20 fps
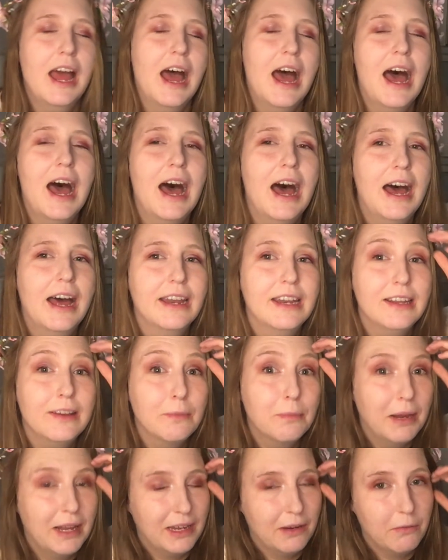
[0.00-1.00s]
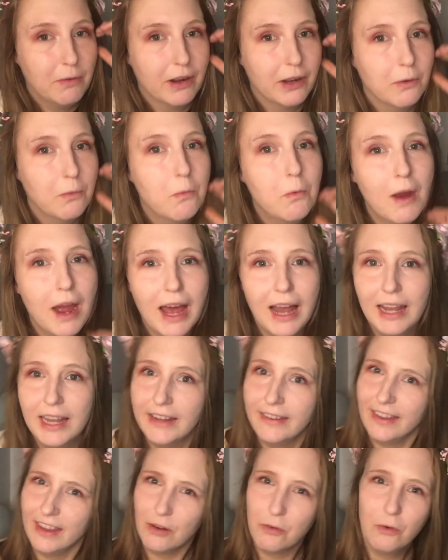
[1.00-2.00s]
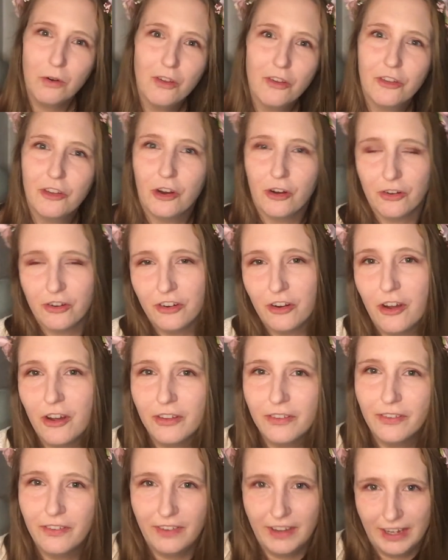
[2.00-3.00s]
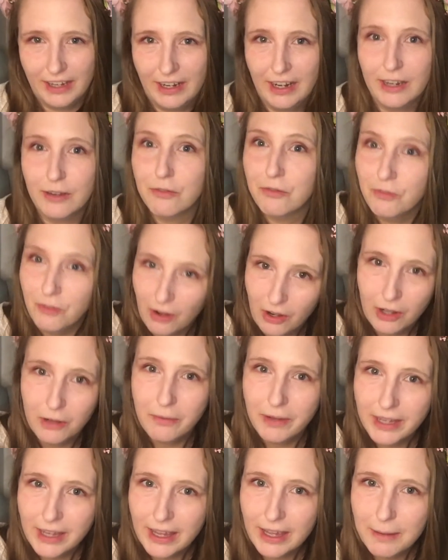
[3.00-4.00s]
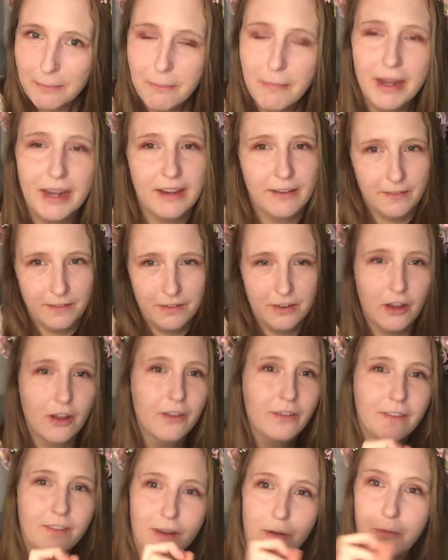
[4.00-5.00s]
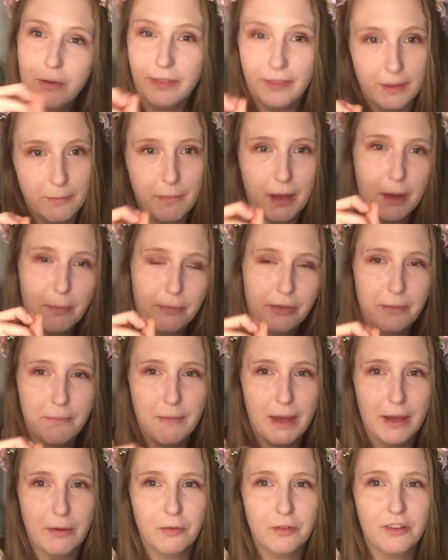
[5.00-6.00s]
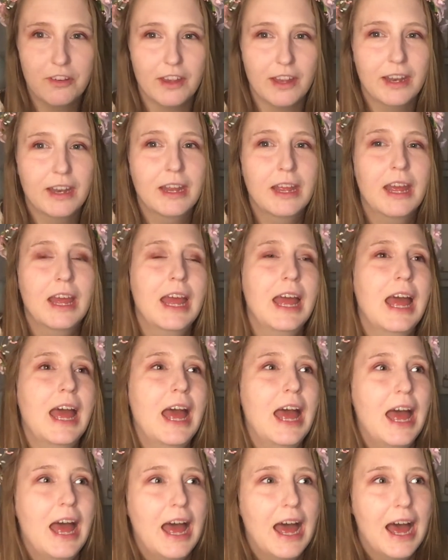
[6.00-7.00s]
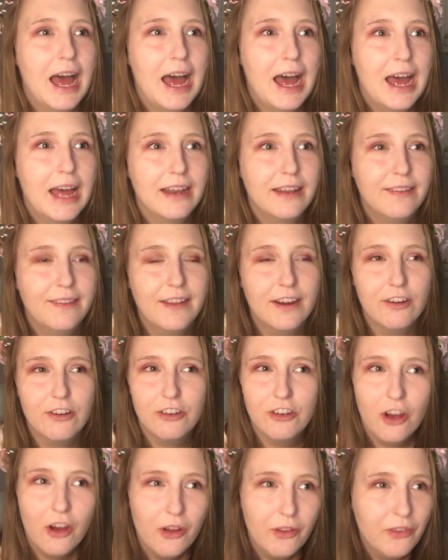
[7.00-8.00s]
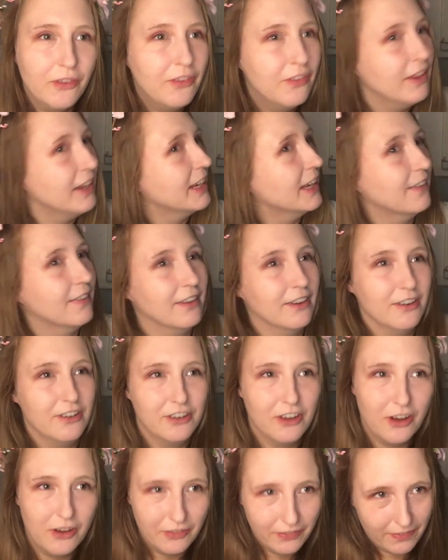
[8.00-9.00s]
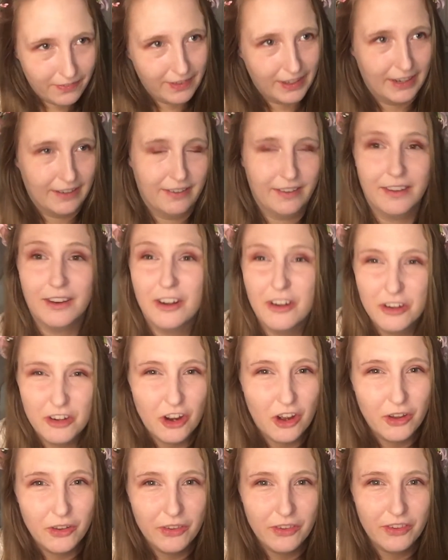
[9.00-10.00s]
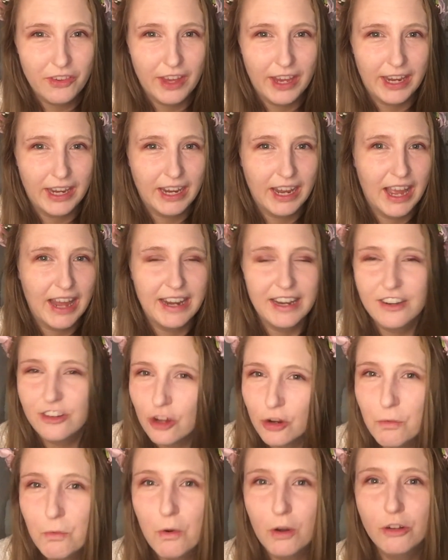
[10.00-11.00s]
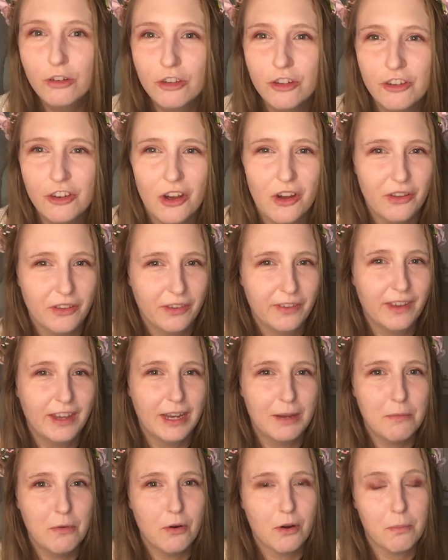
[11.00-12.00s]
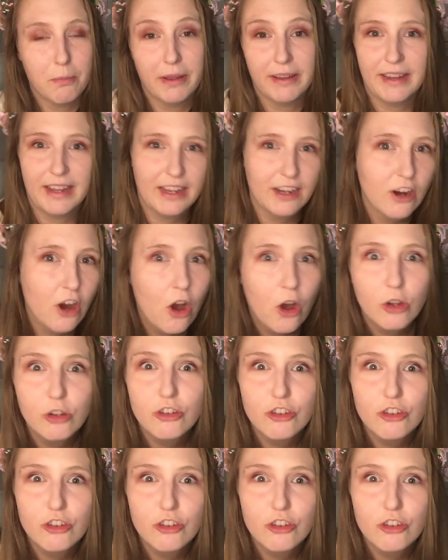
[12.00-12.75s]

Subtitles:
and he's playing very well, and they all start dancing, like following him, and he's dancing with them up the mountain, and they're dancing and they're dancing and they're dancing, and they don't want to dance anymore, but they can't